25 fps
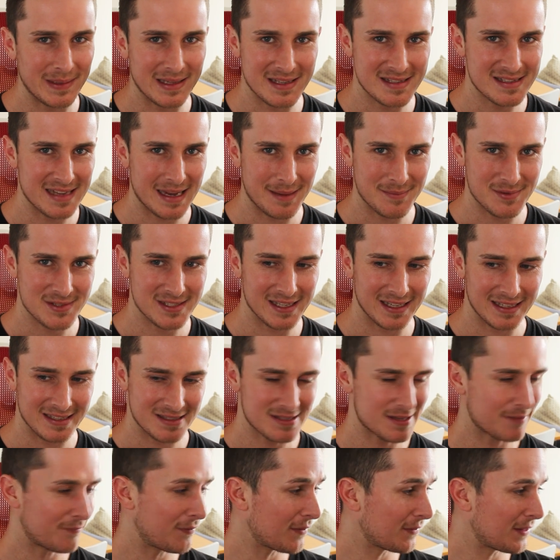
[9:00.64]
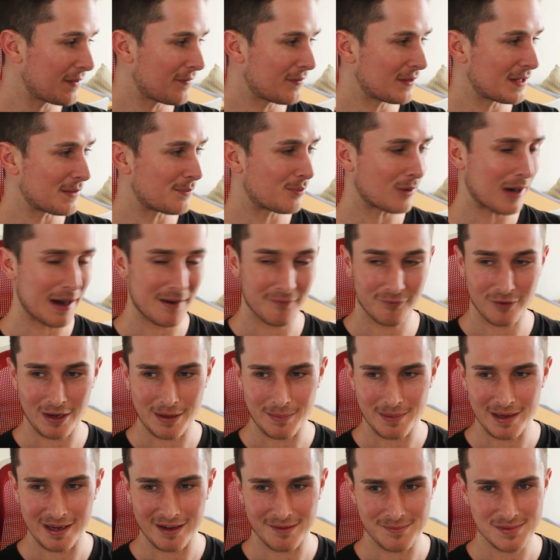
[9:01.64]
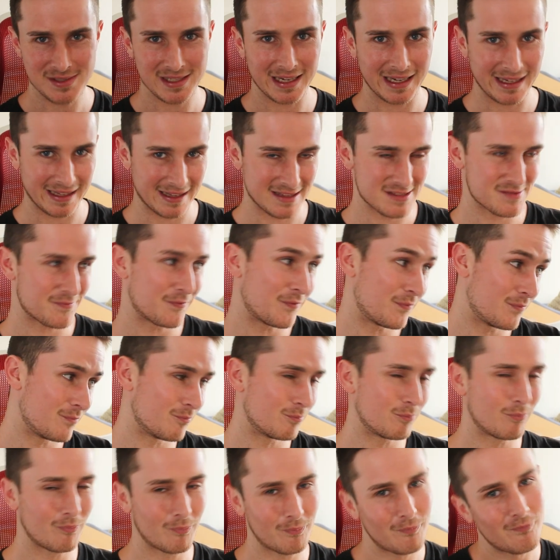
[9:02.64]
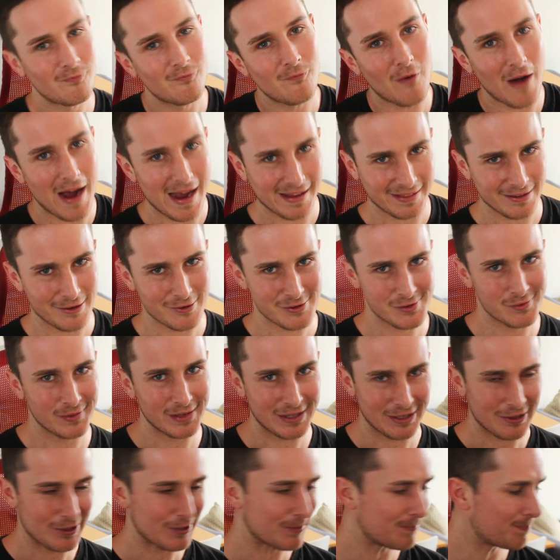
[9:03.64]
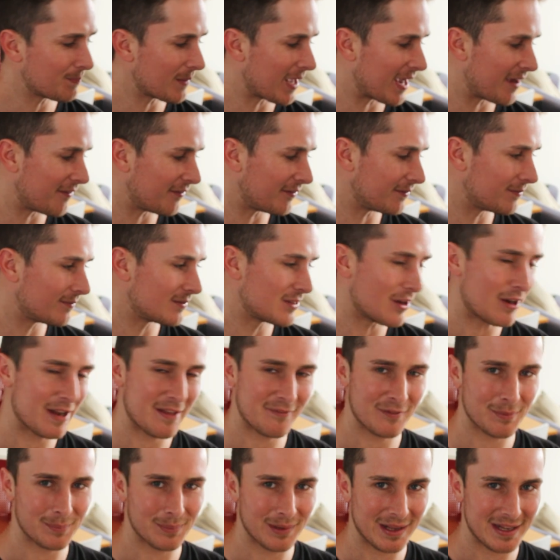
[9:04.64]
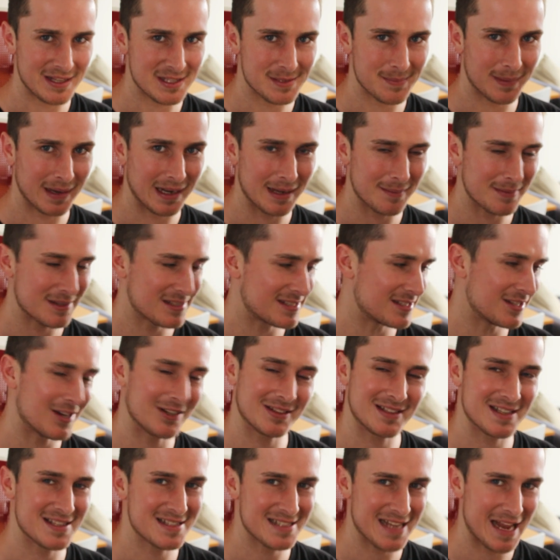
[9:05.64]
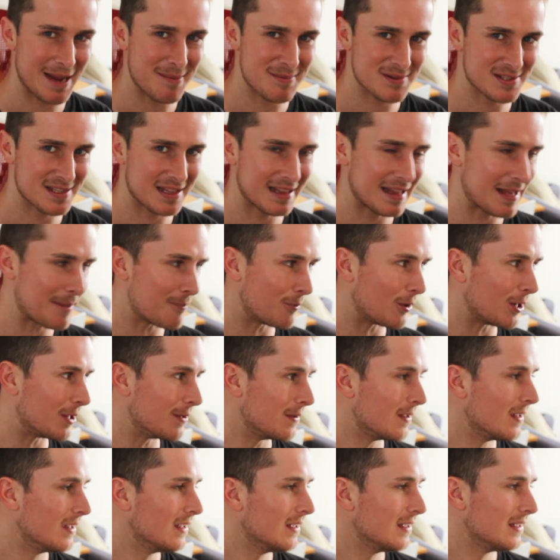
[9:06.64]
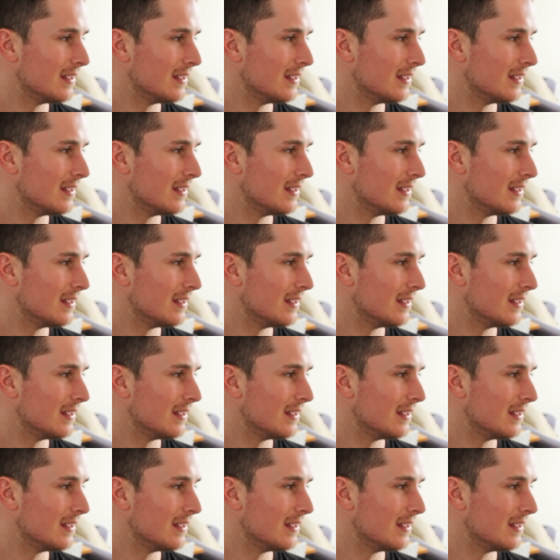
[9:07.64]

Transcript: been the same since. The 50-50 prime frame here I'm skating is fine, though. It's really good. I don't have complaints about it. But it's not the same as the Them one.